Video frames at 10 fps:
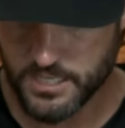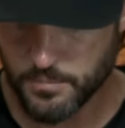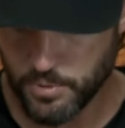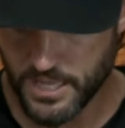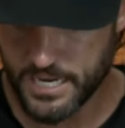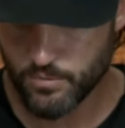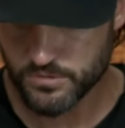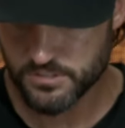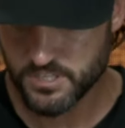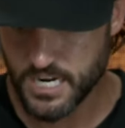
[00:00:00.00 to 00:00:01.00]
in the plan
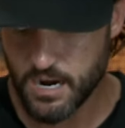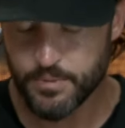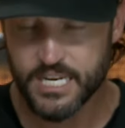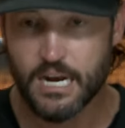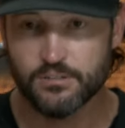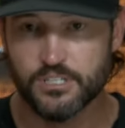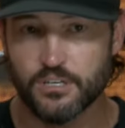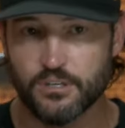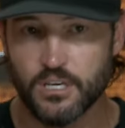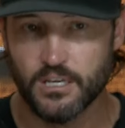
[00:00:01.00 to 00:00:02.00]
was to see how many outs he
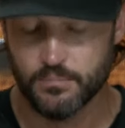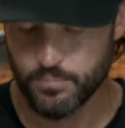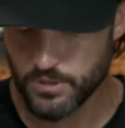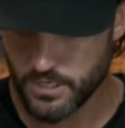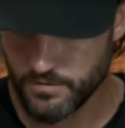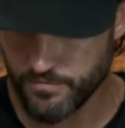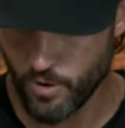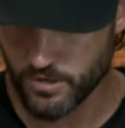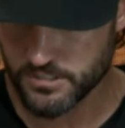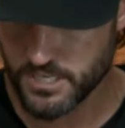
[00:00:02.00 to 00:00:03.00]
could get, but he
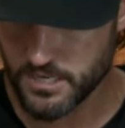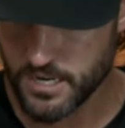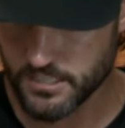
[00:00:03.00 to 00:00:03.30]
far exceeded